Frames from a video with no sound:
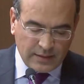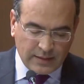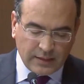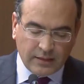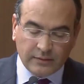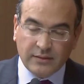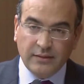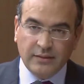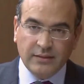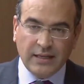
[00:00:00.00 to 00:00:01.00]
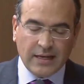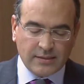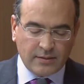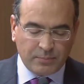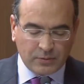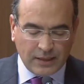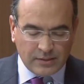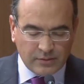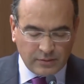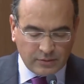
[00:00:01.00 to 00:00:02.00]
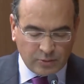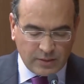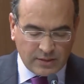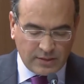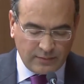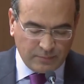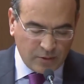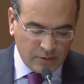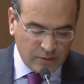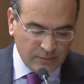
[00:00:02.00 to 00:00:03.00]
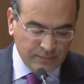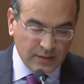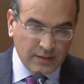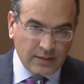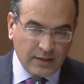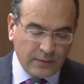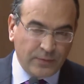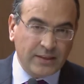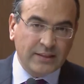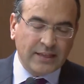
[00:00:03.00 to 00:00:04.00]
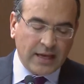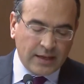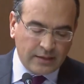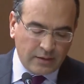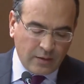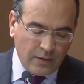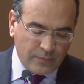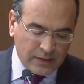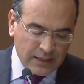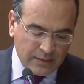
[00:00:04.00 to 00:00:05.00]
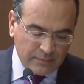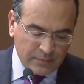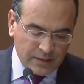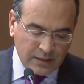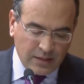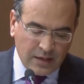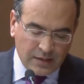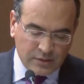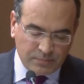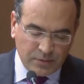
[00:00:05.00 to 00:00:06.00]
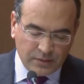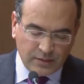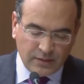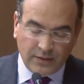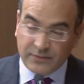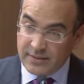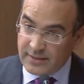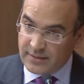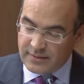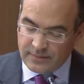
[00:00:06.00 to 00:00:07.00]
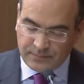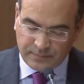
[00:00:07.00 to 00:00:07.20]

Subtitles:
The continent has the potential to achieve more if it can overcome the large burden of disease,